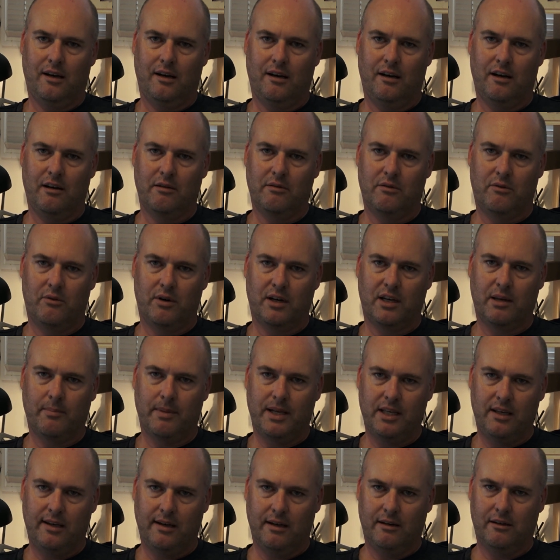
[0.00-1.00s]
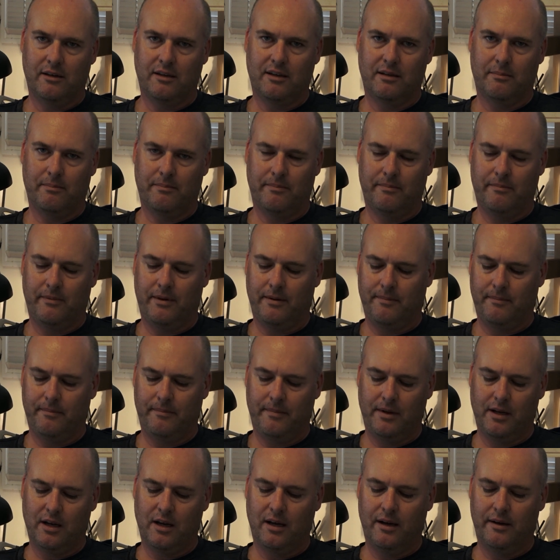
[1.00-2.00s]
I would recommend you lock them.
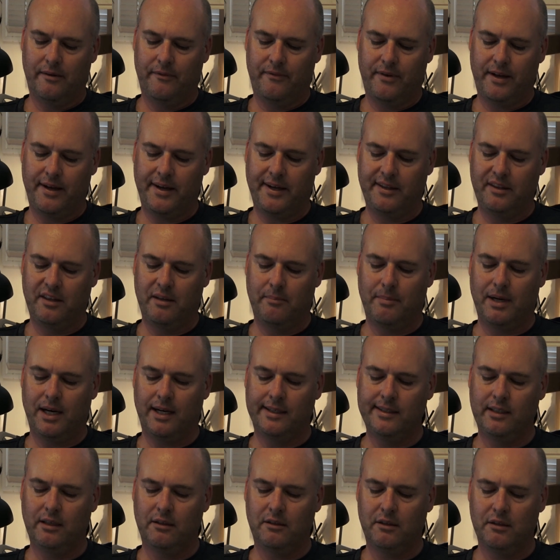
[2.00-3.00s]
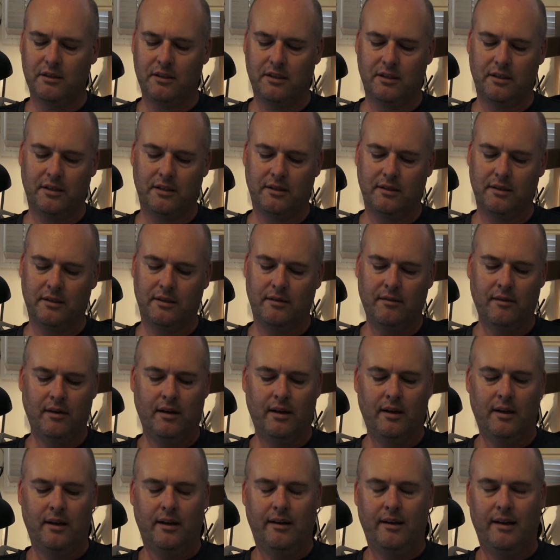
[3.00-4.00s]
I've had them unlocked,
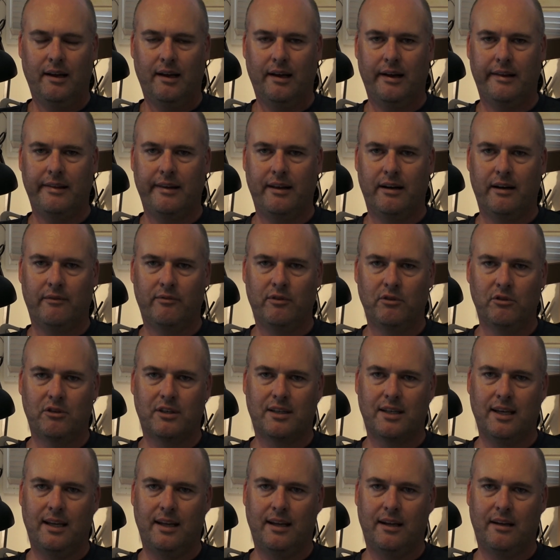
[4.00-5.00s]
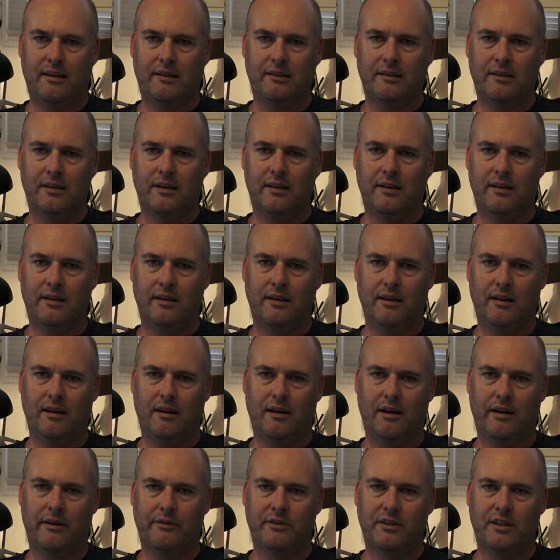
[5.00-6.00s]
and then I've looked down
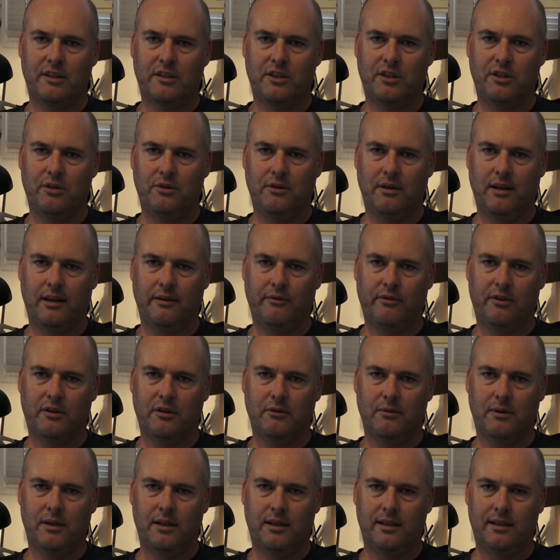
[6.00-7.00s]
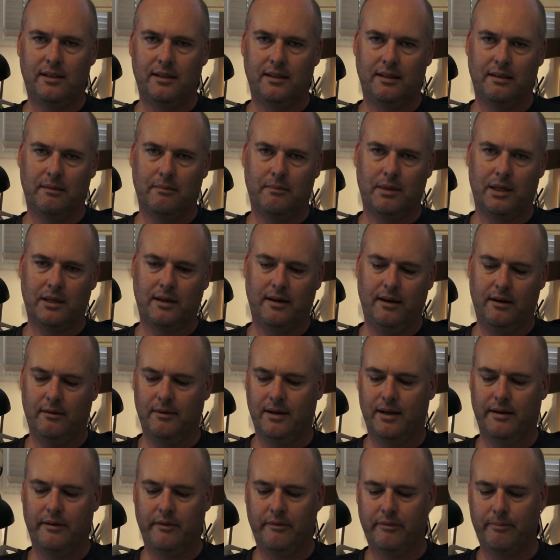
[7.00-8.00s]
after shooting for a while and mucking
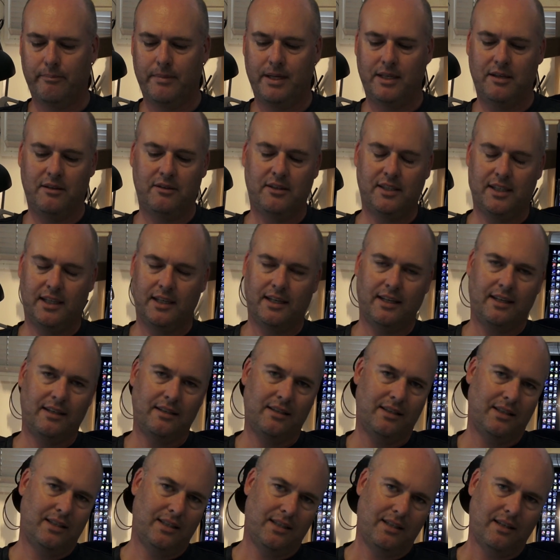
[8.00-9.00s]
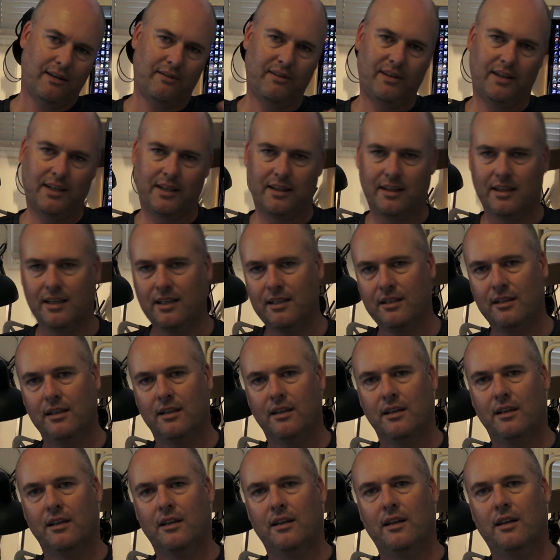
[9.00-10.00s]
around with menu settings and stuff like that,
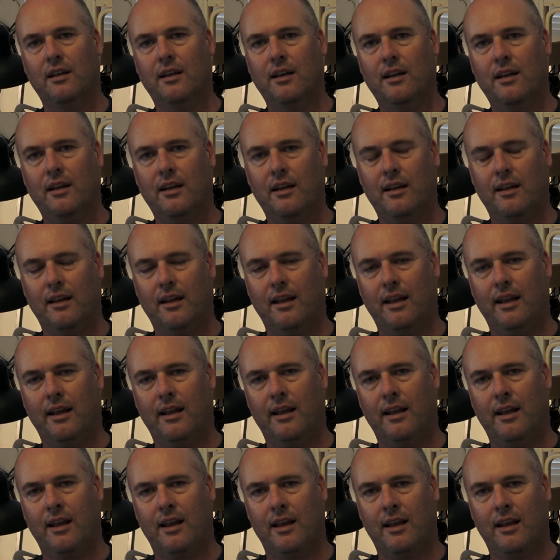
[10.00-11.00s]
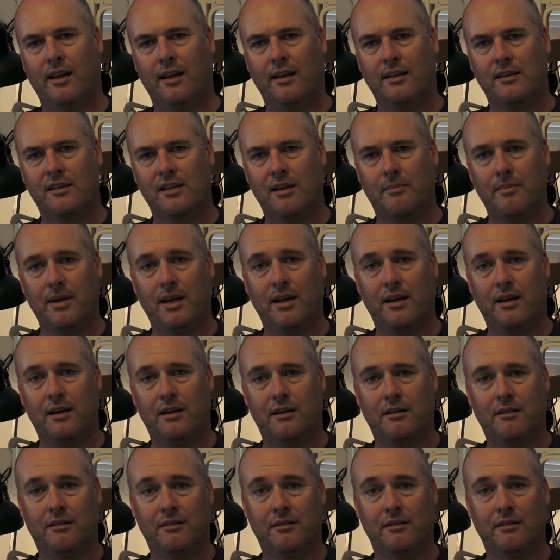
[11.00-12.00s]
and
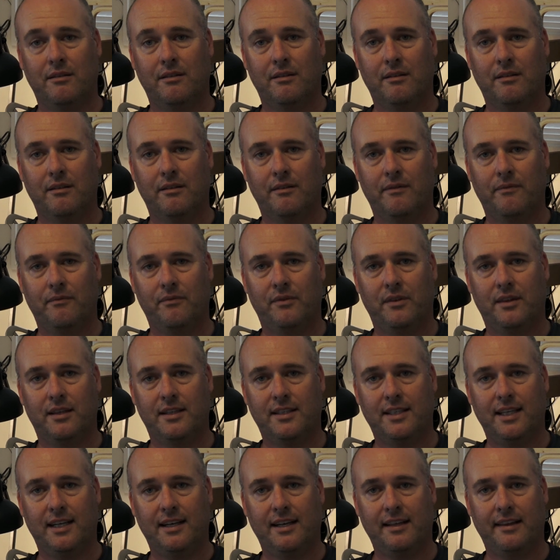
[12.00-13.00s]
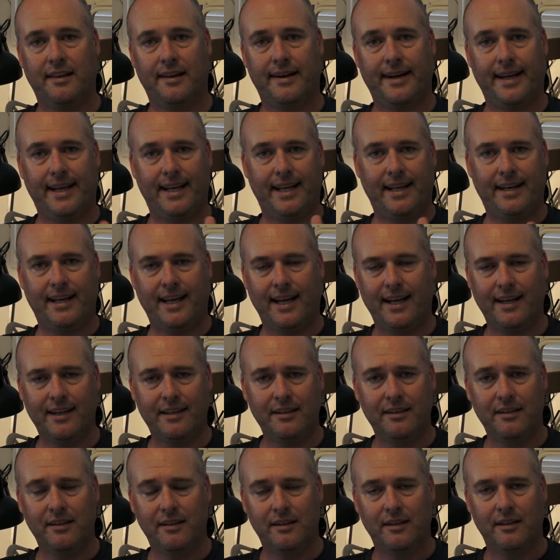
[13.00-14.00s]
somehow the setting that I
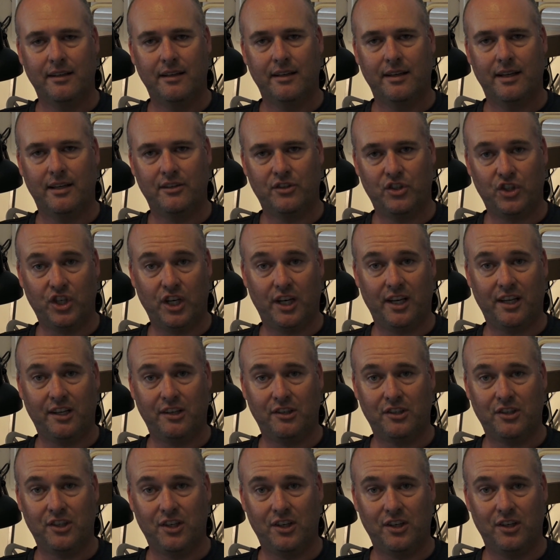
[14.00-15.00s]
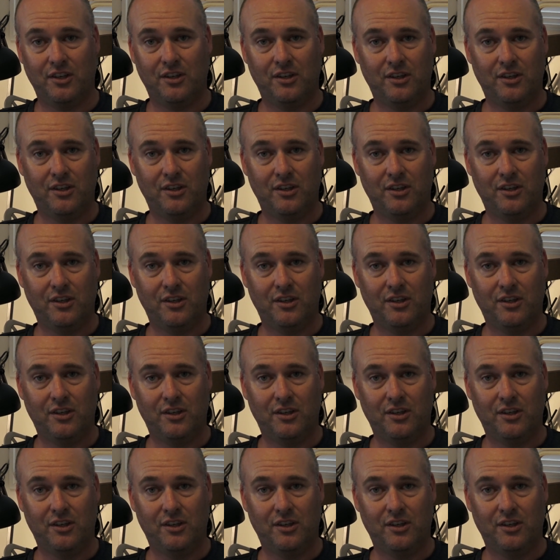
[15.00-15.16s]
had has changed.